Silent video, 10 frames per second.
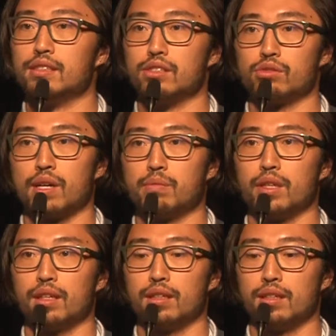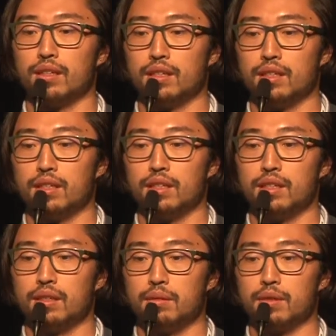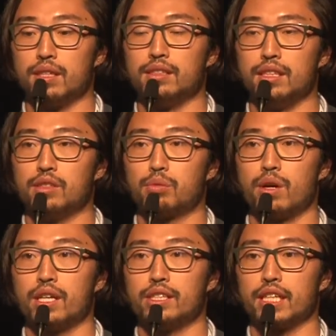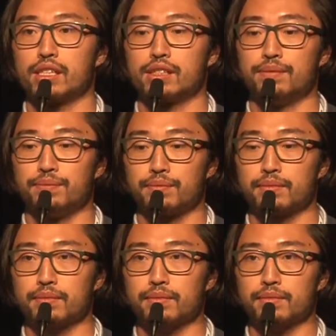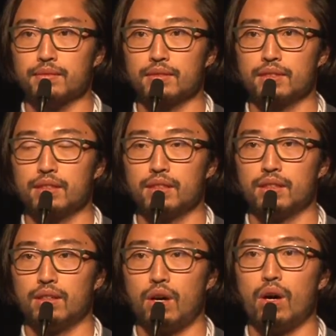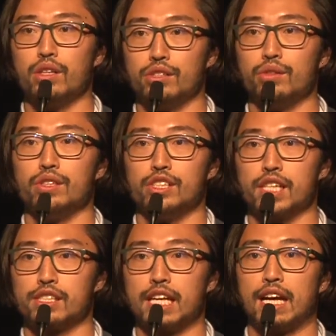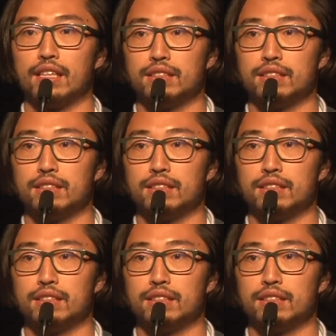disrupting, because these projects are doing just that.